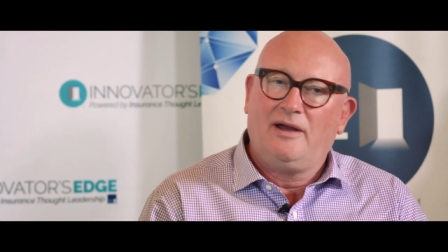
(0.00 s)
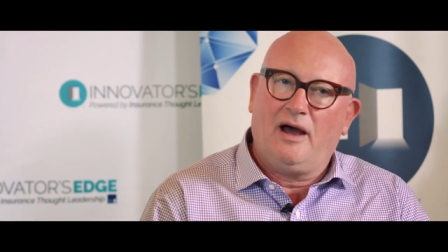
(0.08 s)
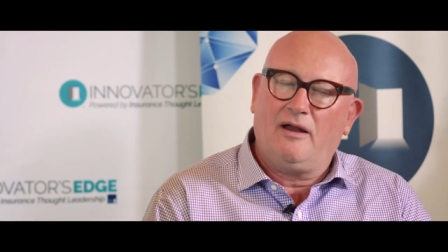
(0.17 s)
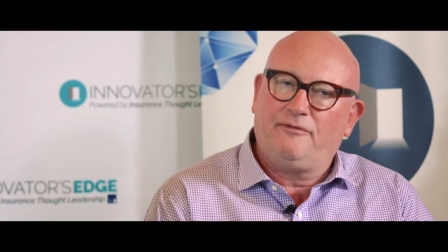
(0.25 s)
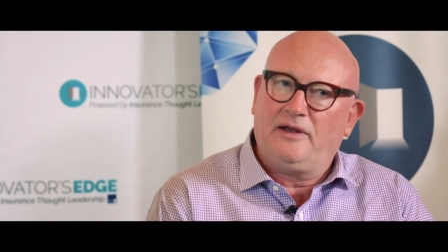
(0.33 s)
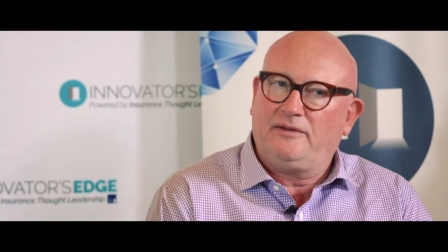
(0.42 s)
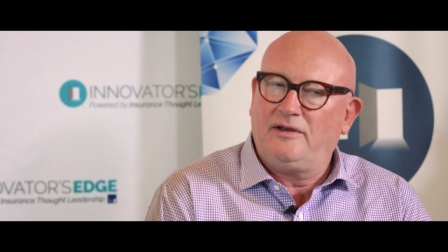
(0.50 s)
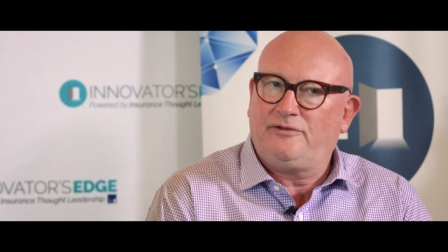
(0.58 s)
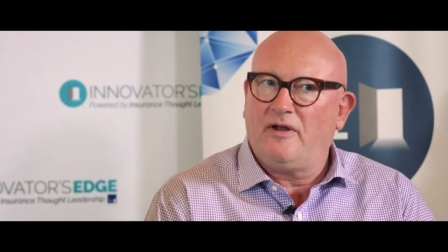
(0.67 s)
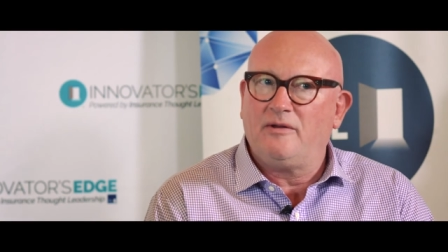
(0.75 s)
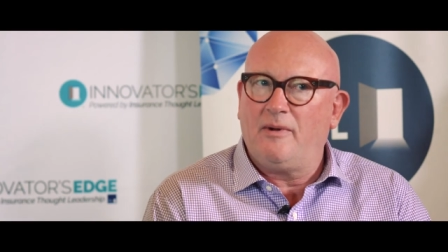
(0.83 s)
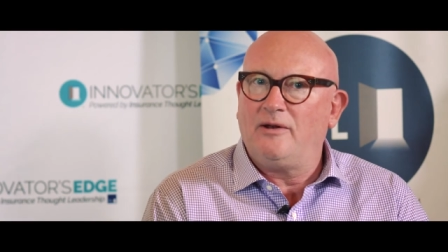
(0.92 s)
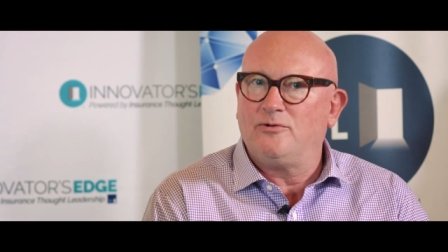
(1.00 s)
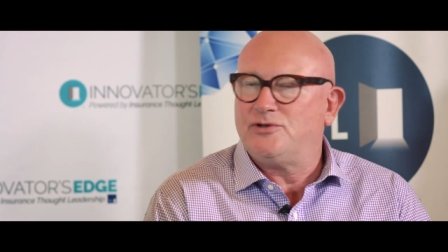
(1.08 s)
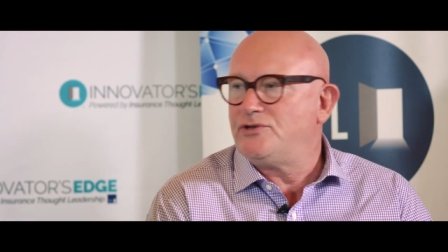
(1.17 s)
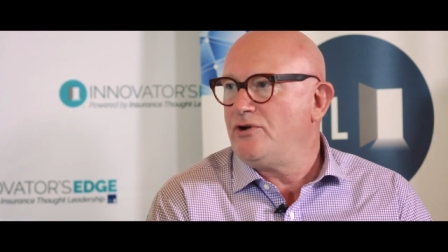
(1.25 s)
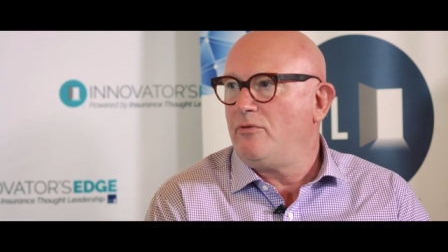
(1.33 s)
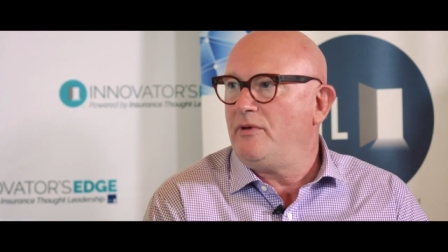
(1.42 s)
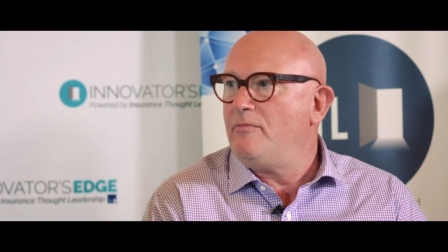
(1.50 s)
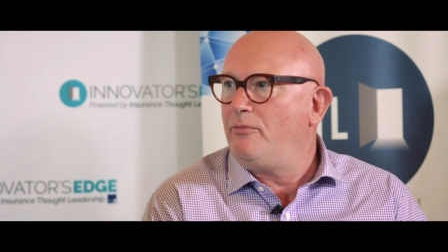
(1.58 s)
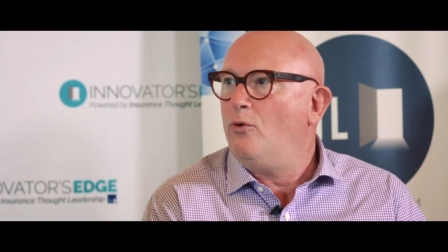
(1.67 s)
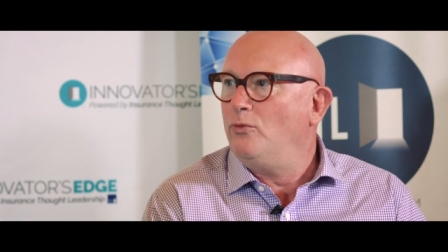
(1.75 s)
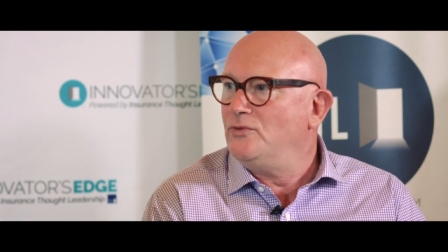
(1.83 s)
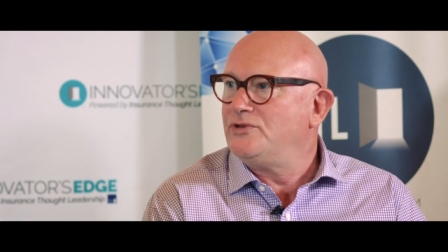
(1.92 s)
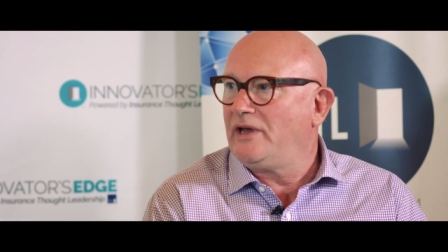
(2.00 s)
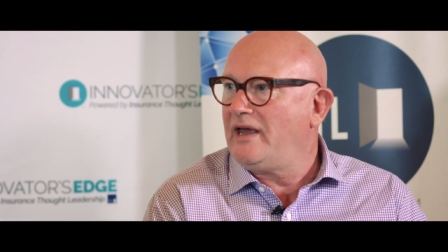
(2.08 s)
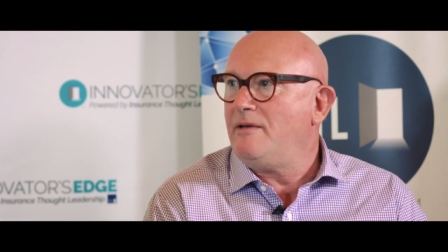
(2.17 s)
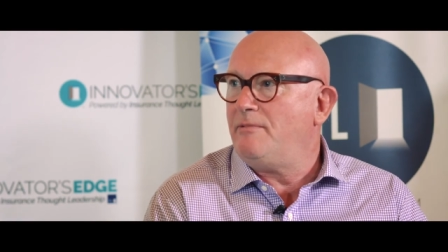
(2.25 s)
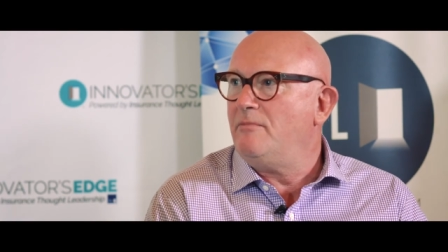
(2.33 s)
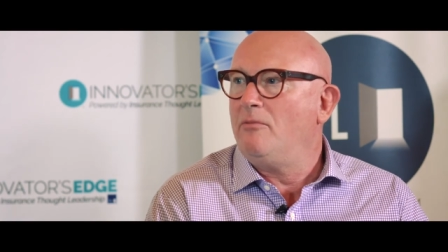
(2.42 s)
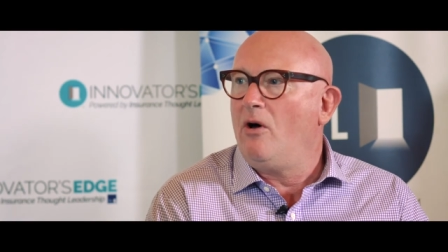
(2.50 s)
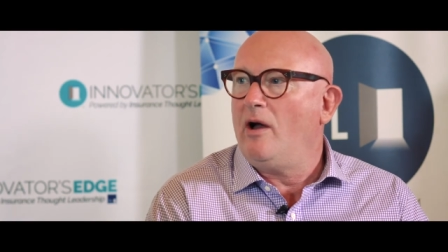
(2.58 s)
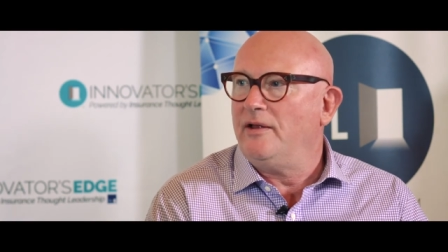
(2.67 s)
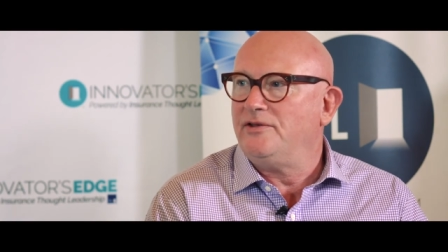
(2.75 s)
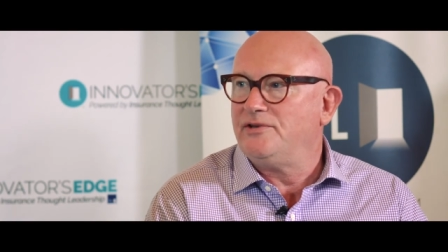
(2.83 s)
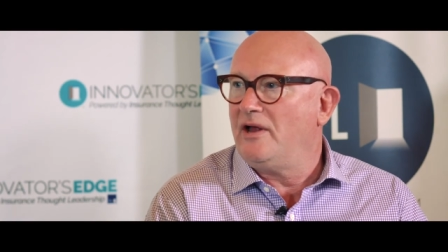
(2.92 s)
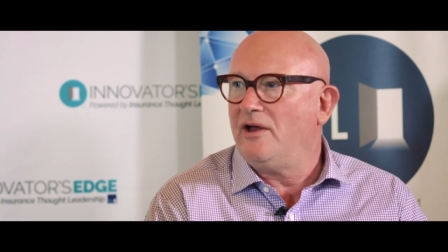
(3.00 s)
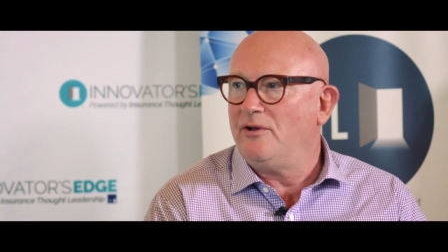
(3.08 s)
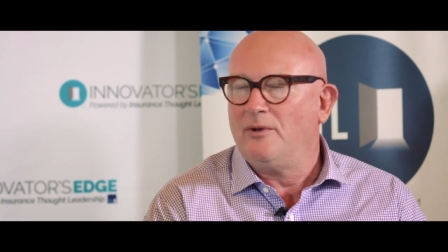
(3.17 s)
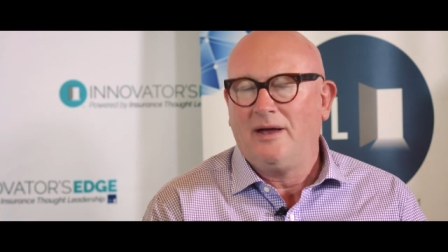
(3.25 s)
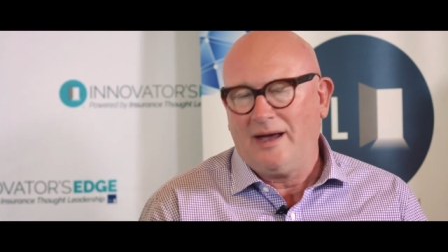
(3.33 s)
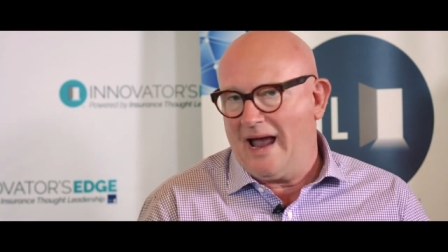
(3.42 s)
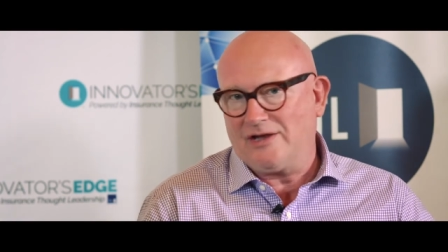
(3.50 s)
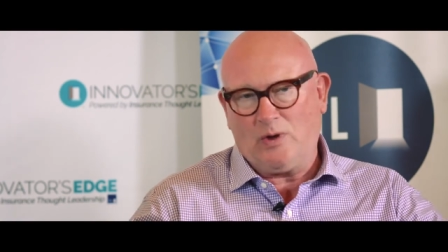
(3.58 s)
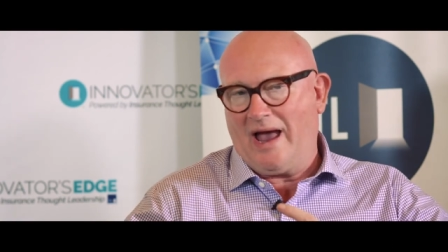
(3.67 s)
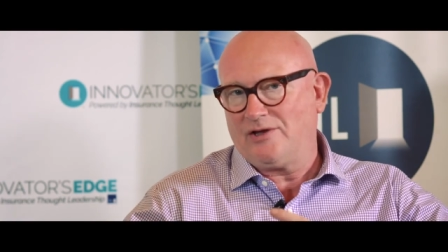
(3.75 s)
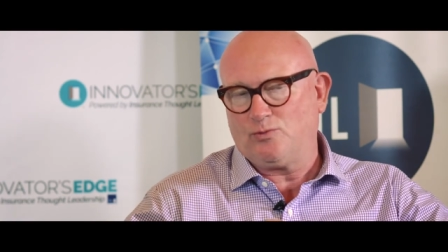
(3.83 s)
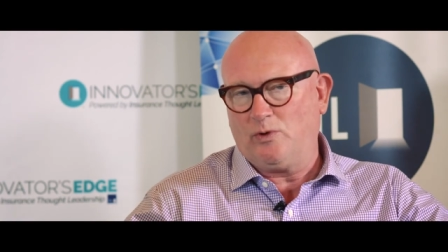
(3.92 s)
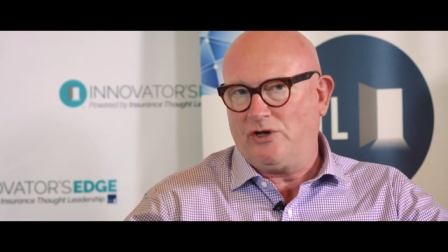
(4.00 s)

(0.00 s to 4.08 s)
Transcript: And I think these fundamentals are terribly important to keep in mind, you know, as we